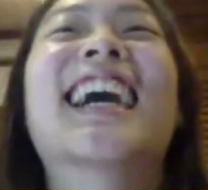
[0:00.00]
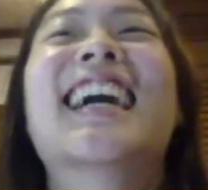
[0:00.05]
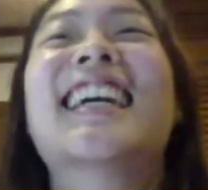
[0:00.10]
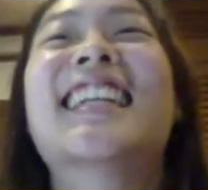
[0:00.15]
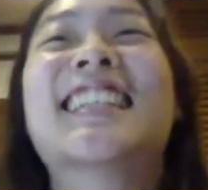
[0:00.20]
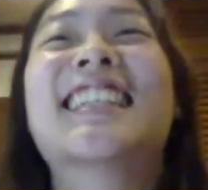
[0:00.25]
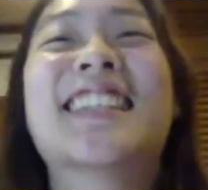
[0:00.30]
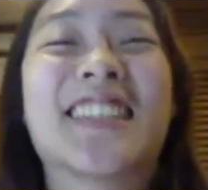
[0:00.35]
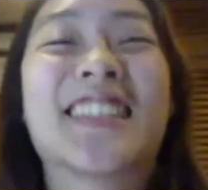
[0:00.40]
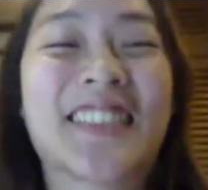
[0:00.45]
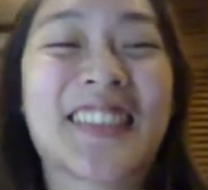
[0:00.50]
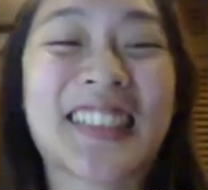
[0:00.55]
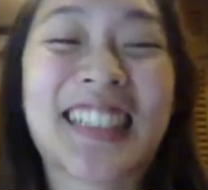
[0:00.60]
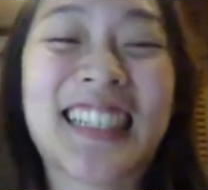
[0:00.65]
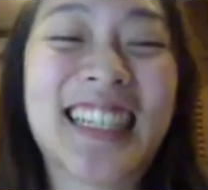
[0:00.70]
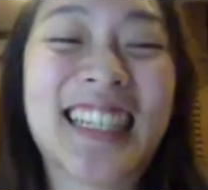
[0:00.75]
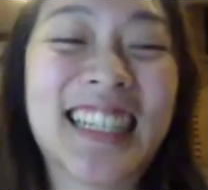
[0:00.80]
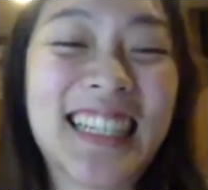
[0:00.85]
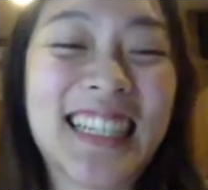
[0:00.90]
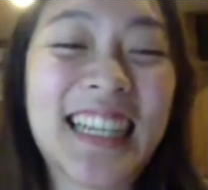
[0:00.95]
Not
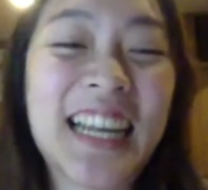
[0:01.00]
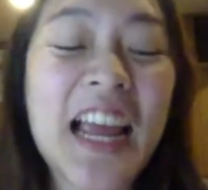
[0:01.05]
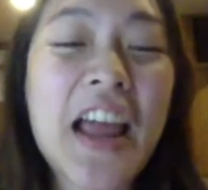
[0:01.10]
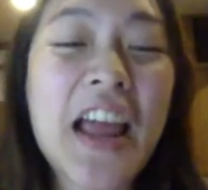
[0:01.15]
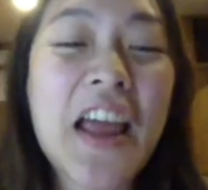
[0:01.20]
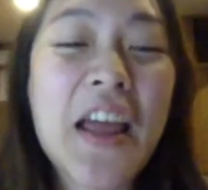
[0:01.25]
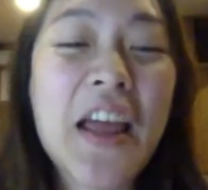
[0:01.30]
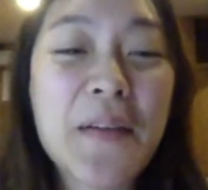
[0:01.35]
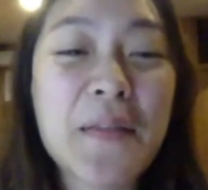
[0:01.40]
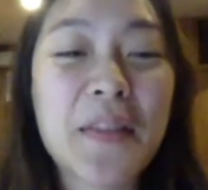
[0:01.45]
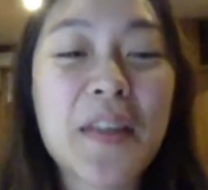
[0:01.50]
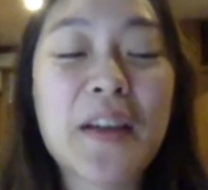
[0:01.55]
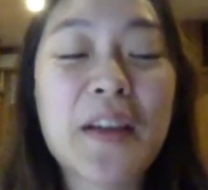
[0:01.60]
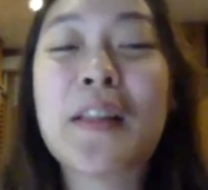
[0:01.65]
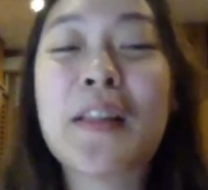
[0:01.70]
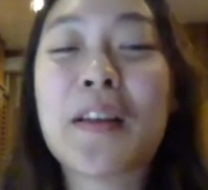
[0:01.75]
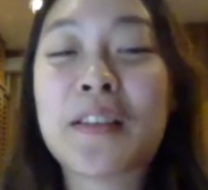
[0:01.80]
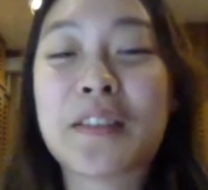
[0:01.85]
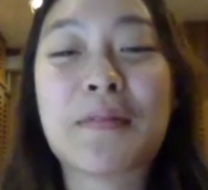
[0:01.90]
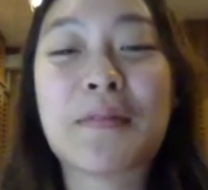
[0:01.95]
really. There are
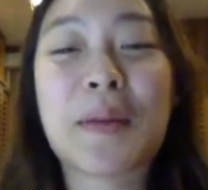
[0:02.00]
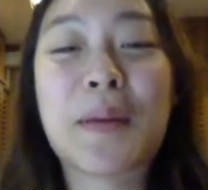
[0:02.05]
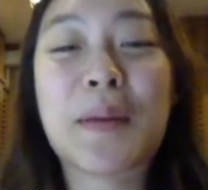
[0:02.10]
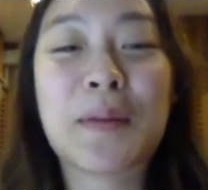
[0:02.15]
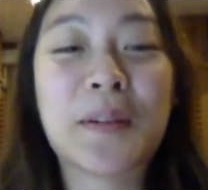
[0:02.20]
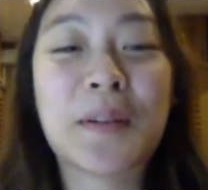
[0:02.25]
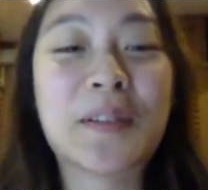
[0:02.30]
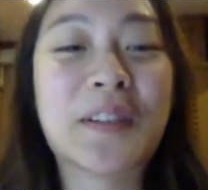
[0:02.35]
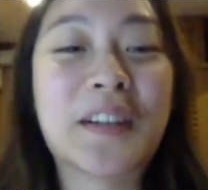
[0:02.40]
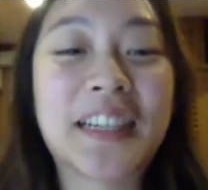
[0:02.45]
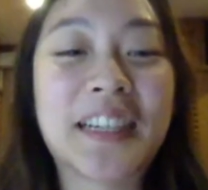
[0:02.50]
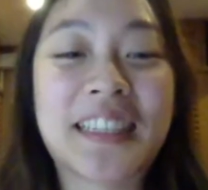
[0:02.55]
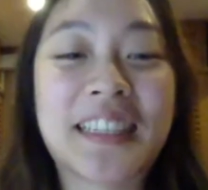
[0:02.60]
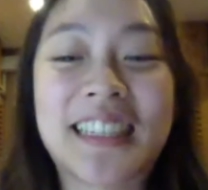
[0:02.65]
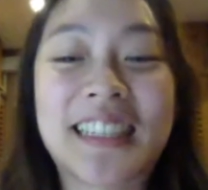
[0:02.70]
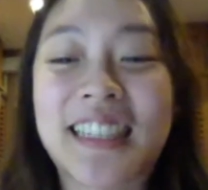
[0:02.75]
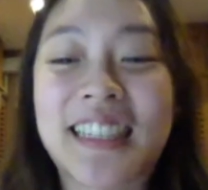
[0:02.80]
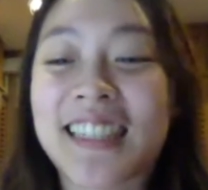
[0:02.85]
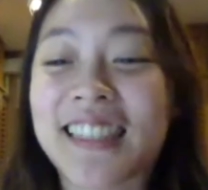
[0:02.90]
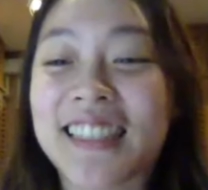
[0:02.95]
lots of people trying
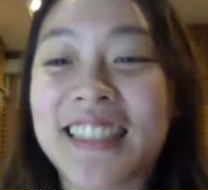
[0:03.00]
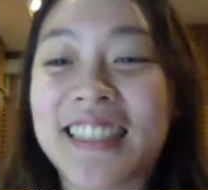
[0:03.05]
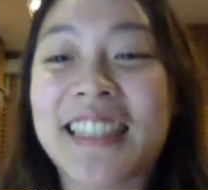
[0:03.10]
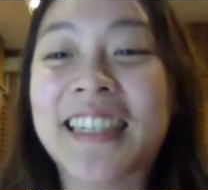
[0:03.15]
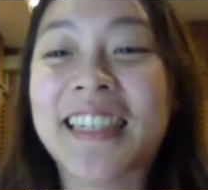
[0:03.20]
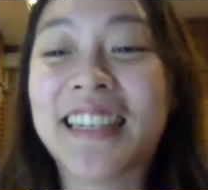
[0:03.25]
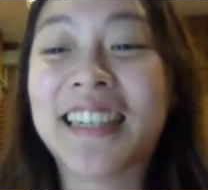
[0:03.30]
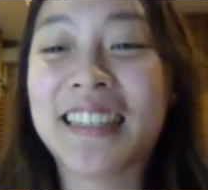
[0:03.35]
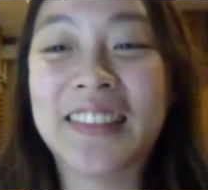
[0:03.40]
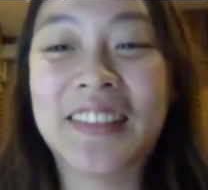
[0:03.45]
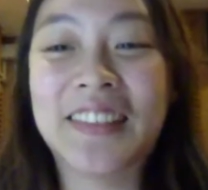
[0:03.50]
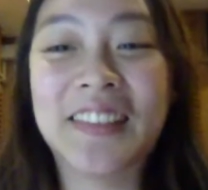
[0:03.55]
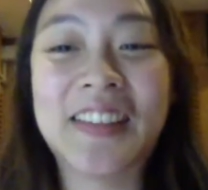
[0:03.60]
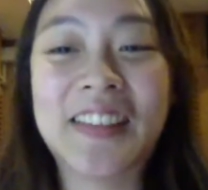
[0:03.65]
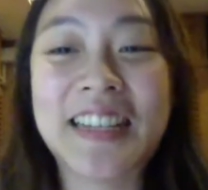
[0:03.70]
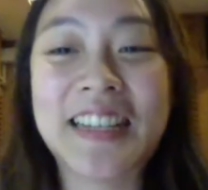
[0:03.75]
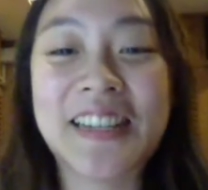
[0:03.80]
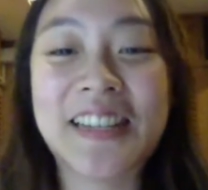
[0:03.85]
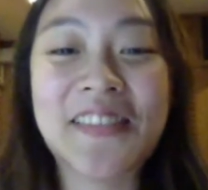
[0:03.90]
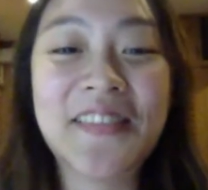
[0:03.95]
to see her all
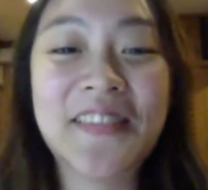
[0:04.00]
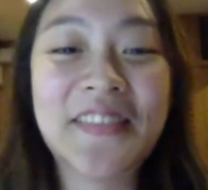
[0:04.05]
the time.